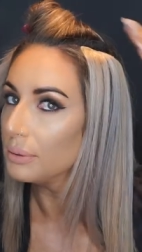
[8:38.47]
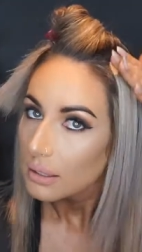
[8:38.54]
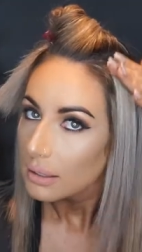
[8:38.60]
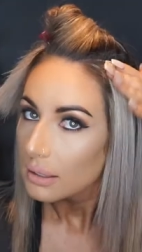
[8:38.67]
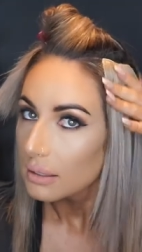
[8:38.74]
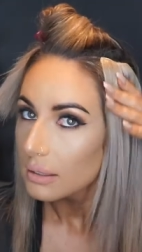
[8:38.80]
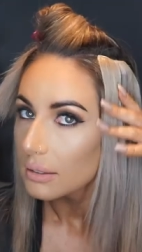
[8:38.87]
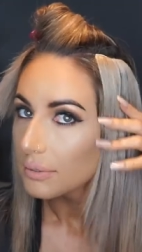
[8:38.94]

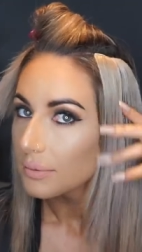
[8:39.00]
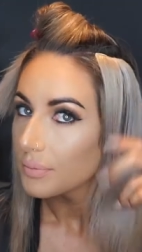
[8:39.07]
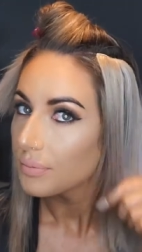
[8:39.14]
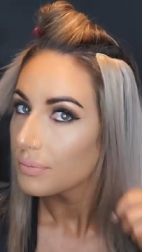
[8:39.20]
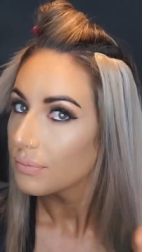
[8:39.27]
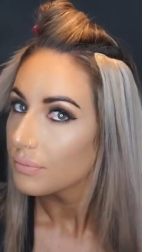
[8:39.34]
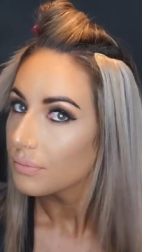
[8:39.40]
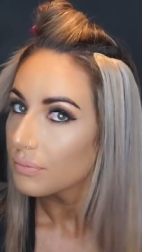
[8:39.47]
Already,
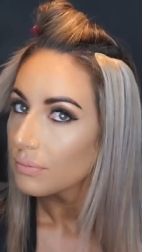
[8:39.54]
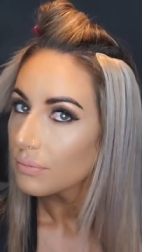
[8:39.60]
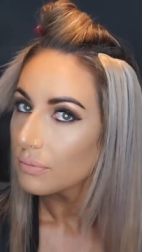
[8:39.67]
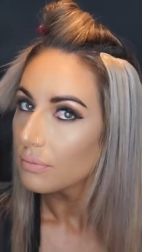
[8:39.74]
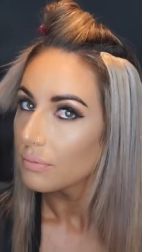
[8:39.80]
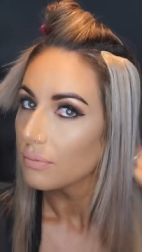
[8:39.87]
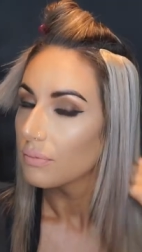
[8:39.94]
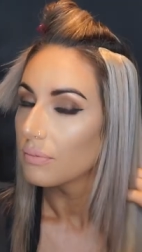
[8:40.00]
see what I
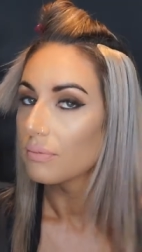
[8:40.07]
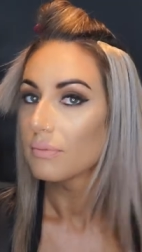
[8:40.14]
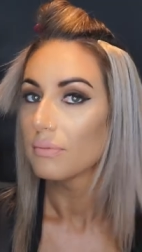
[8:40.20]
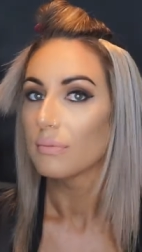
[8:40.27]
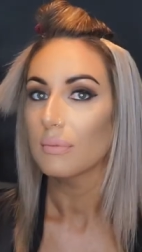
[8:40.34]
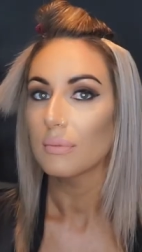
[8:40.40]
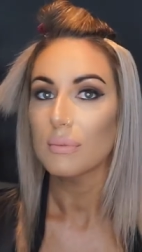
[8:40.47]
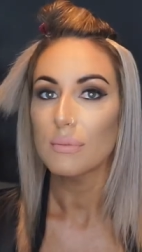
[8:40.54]
mean? How
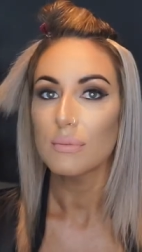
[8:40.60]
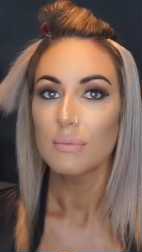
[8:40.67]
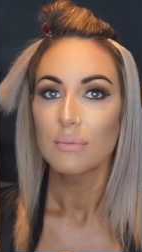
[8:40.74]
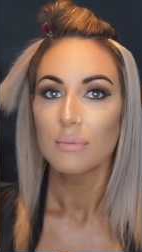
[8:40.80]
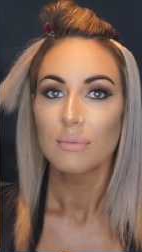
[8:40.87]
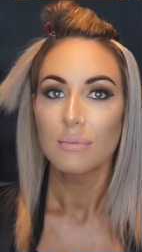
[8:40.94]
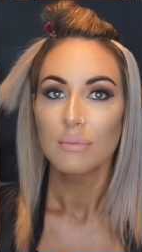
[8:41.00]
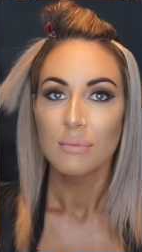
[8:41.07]
that just
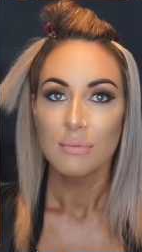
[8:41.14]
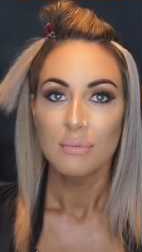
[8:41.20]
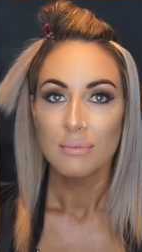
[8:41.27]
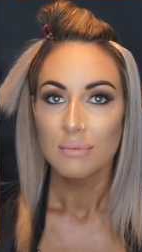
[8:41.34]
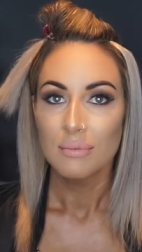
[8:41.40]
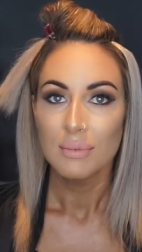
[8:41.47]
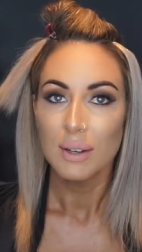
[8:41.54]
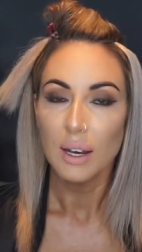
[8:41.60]
thickens up that
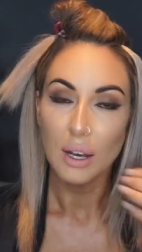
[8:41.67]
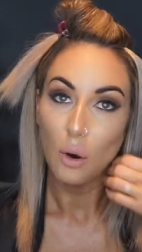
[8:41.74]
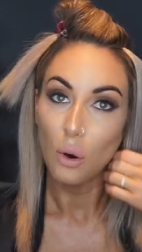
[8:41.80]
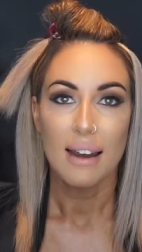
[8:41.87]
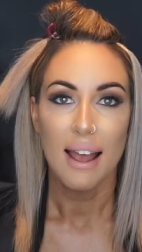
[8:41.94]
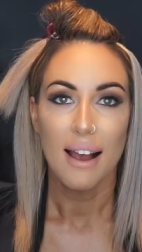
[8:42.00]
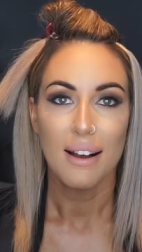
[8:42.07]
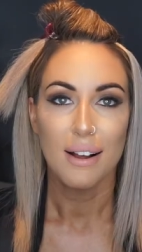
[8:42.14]
area.
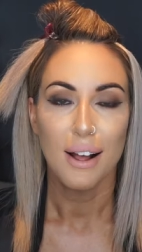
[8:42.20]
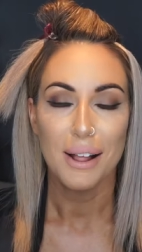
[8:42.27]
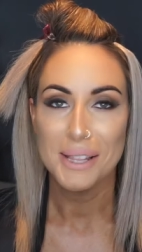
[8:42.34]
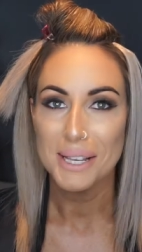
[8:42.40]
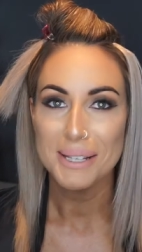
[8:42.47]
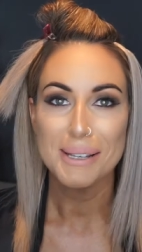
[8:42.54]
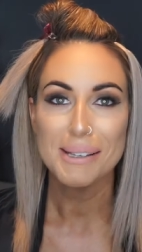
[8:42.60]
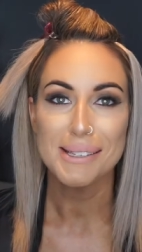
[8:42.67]
Now,
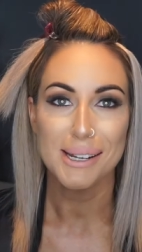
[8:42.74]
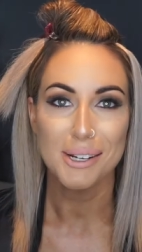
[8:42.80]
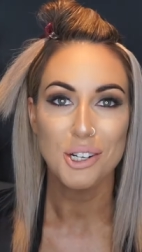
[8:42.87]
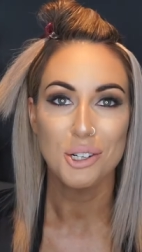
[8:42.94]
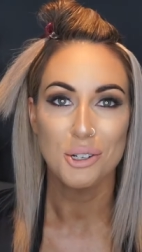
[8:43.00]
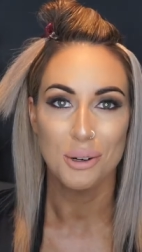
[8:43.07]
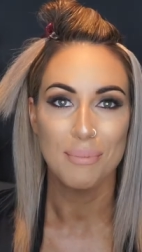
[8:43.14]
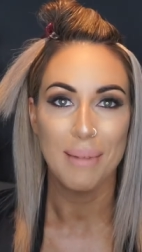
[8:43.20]
this is such
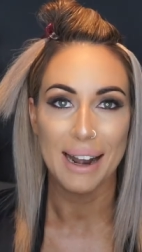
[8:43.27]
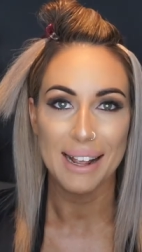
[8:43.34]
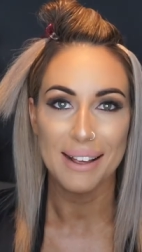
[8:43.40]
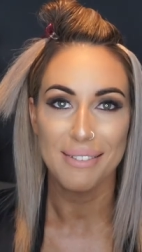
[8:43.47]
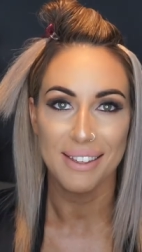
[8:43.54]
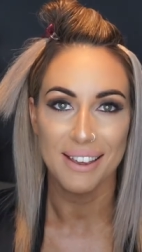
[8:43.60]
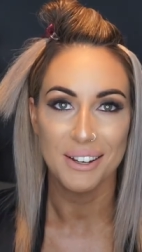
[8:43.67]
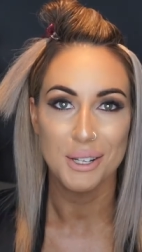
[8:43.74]
a dramatic
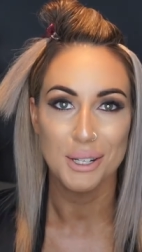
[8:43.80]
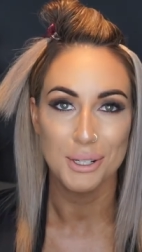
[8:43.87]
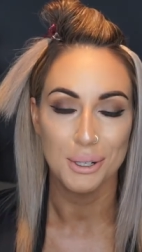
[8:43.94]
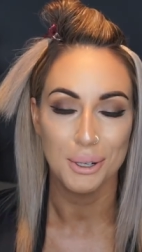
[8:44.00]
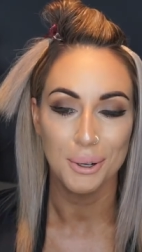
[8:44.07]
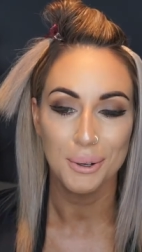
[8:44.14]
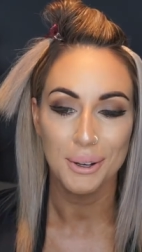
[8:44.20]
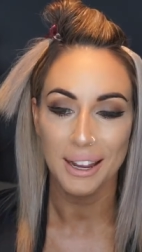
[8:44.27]
thing to
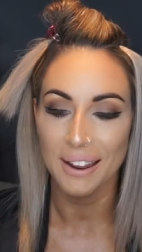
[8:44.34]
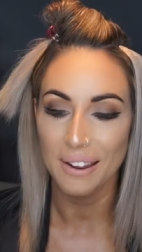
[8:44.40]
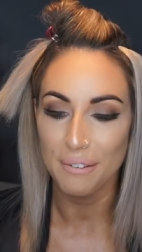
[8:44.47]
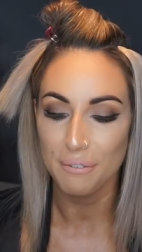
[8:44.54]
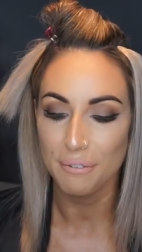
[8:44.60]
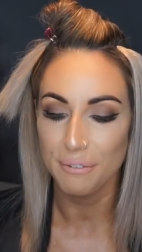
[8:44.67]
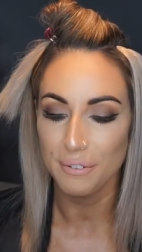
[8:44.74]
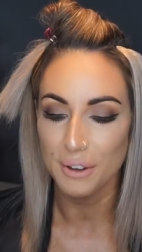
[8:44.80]
do
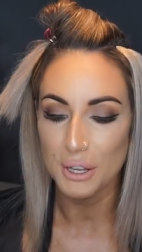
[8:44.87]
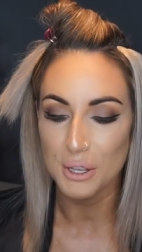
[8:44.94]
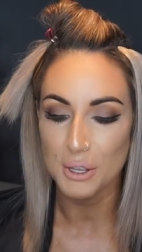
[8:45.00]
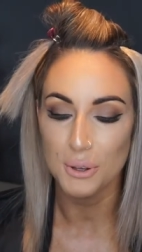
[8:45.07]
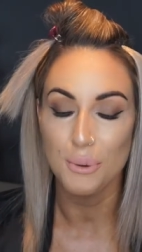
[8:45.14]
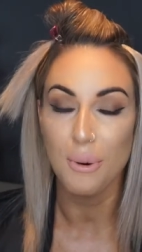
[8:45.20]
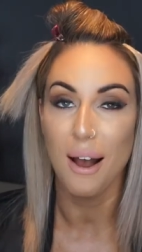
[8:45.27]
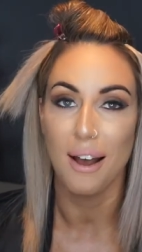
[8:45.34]
if
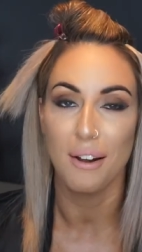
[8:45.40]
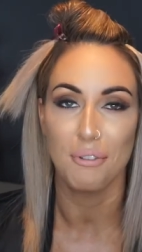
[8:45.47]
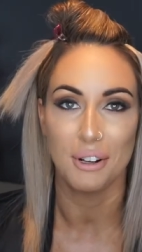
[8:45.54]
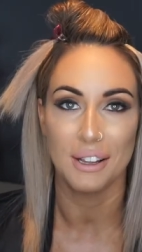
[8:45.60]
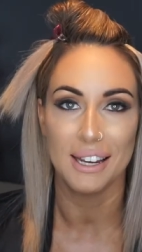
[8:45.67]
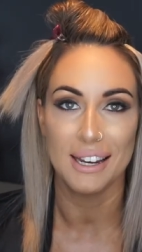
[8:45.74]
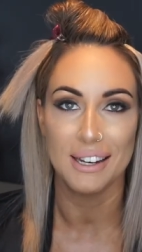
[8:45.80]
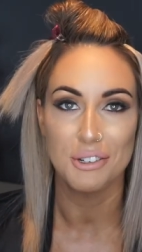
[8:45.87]
you aren't
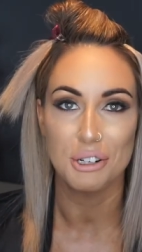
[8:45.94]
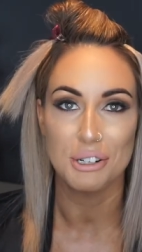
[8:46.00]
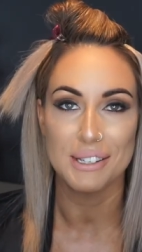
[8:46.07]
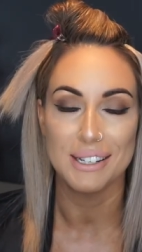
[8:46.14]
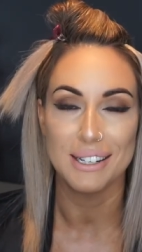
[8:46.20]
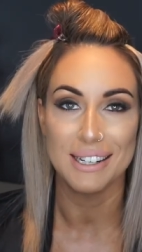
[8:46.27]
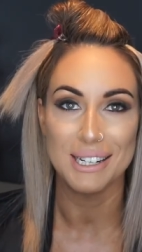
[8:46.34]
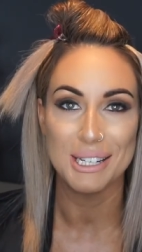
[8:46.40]
really
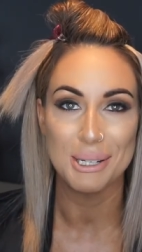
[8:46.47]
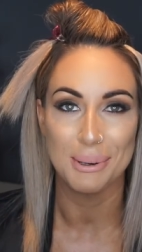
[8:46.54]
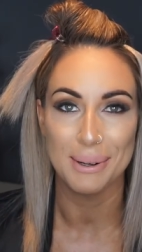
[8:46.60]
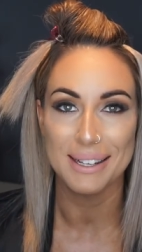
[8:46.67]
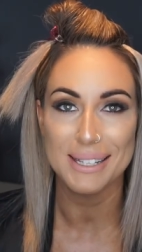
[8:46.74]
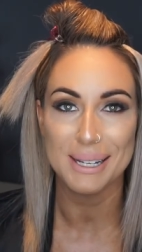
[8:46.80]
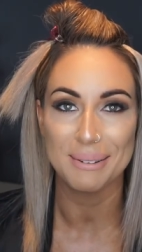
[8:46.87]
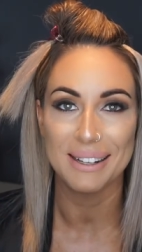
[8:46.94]
interested in
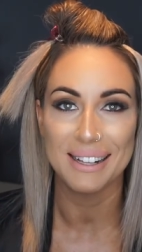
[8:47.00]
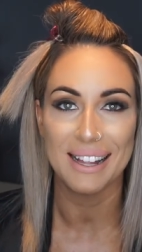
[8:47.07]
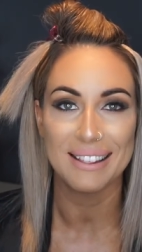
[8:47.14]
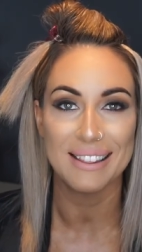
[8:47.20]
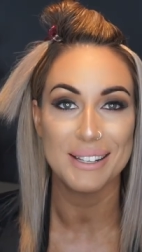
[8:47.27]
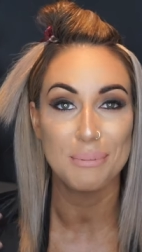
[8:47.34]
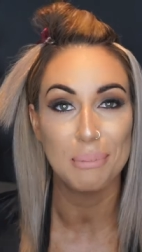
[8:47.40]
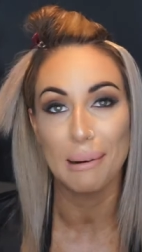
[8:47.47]
doing something
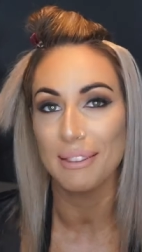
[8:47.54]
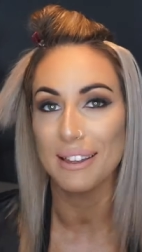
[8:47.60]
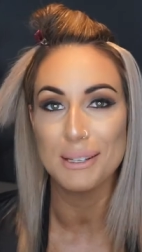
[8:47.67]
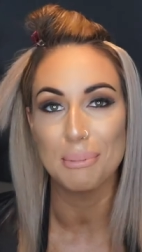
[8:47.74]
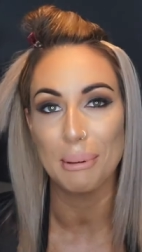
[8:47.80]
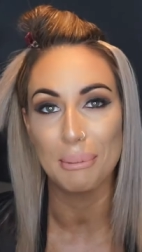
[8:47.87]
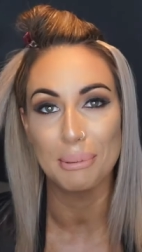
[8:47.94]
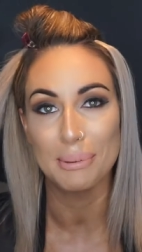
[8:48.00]
like this. This
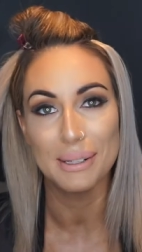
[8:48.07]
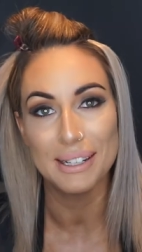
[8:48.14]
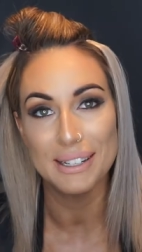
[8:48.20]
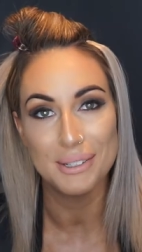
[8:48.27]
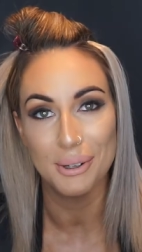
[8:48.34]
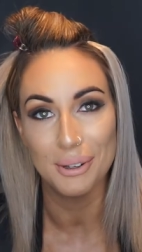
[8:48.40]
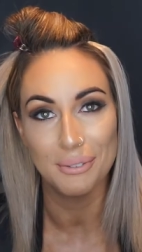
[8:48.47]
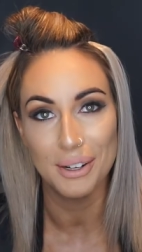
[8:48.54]
probably
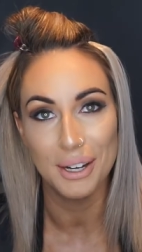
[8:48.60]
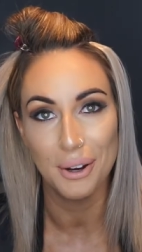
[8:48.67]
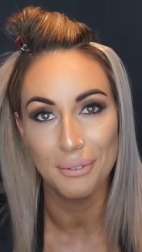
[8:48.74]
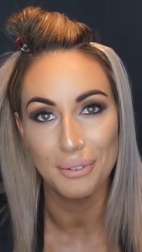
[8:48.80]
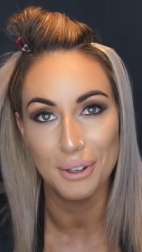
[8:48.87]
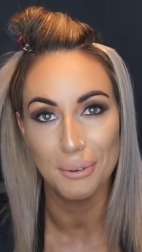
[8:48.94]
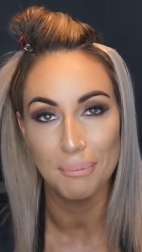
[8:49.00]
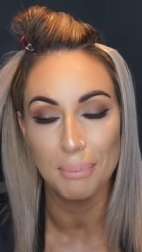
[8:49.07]
is not the video
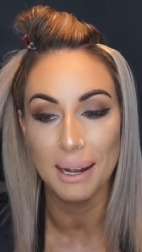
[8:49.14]
for you.